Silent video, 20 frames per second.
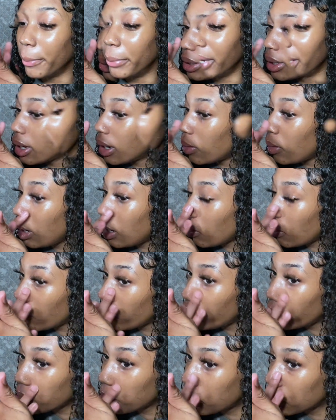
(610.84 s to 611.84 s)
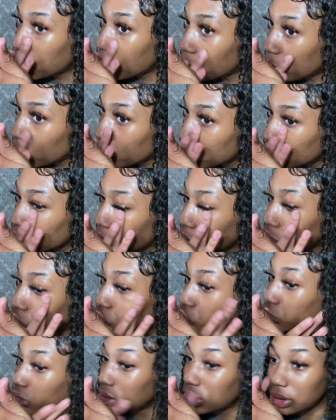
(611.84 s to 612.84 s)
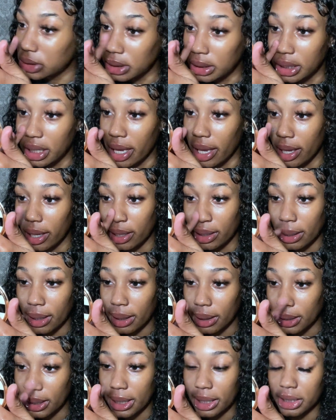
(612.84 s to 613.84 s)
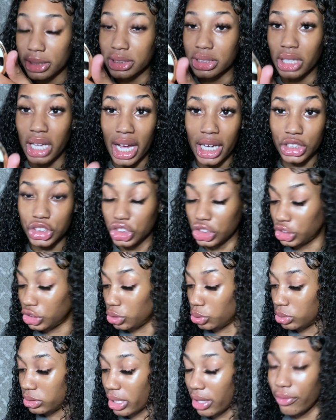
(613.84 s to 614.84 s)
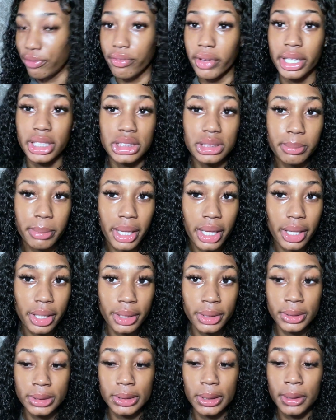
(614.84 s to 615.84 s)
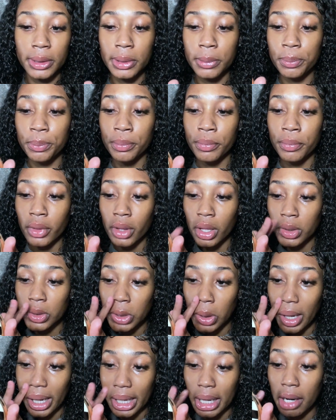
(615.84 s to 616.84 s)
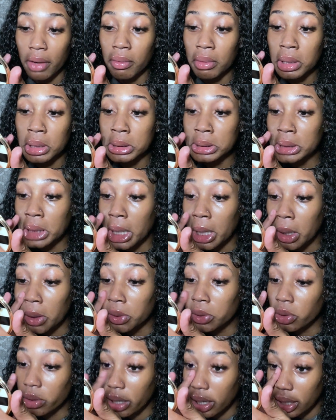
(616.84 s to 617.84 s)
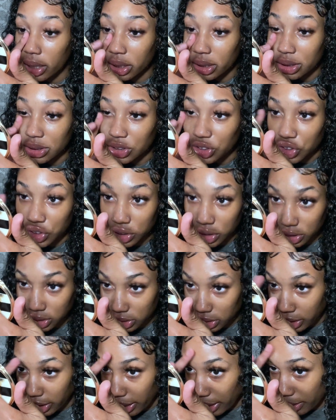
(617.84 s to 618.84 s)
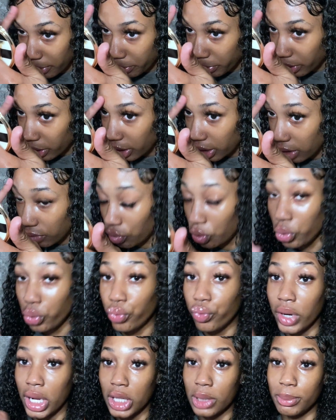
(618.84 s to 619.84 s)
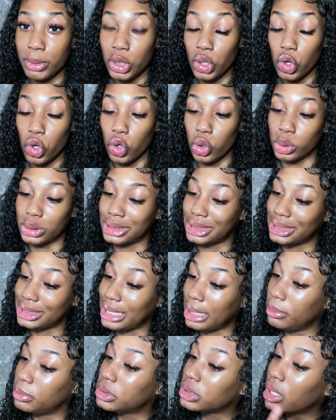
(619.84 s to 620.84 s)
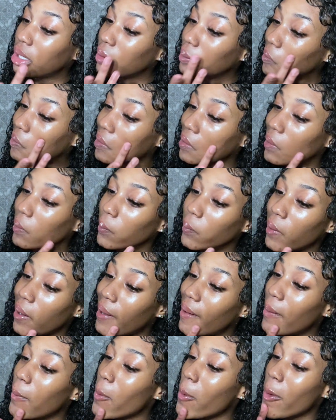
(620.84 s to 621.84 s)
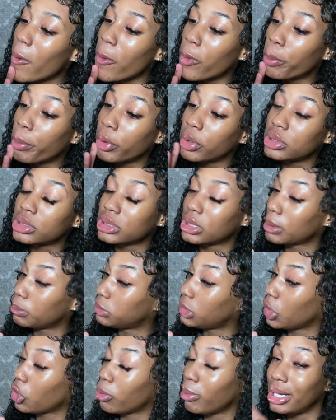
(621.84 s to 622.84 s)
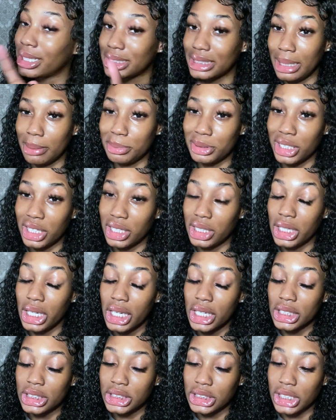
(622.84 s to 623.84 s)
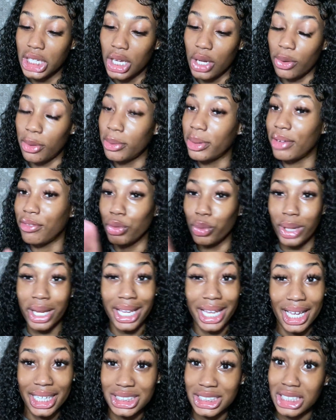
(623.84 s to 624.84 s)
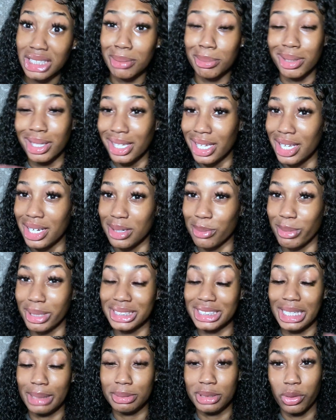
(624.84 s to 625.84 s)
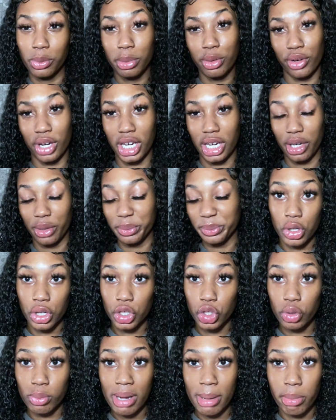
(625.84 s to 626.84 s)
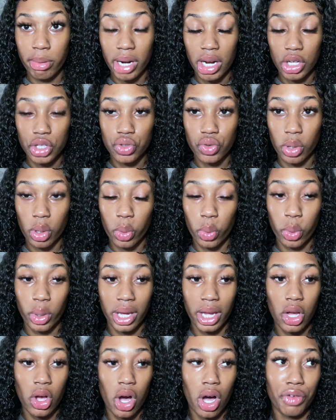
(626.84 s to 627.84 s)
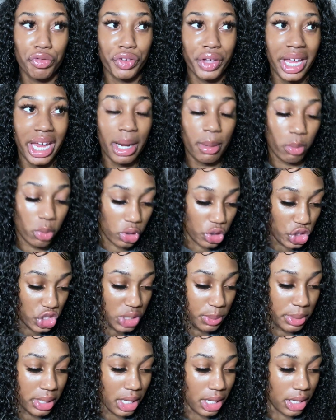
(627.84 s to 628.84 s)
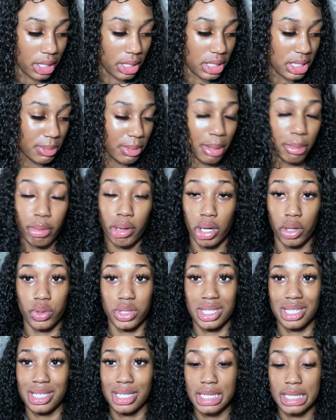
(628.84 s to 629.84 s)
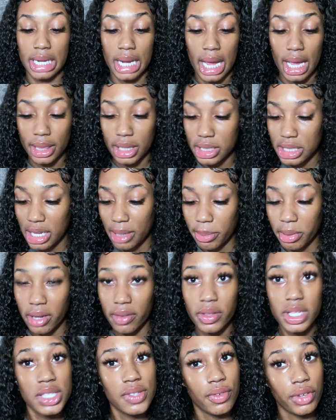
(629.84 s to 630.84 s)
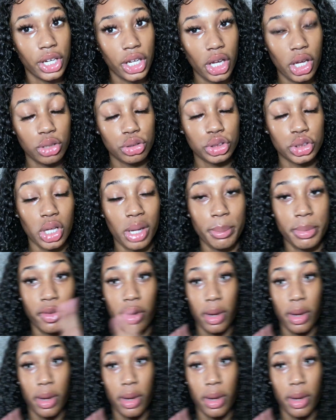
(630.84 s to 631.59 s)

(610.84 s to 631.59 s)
know how I feel about the moisturizer just yet because I just use that face mask, so I can't really tell you guys just yet. But if you follow me on Snapchat, then I will post an update on my Snapchat. So if you didn't catch it in the beginning, my Snapchat will be right here. I'm gonna do my brows real quick off camera just because my brows is not the topic of this video, so I'll be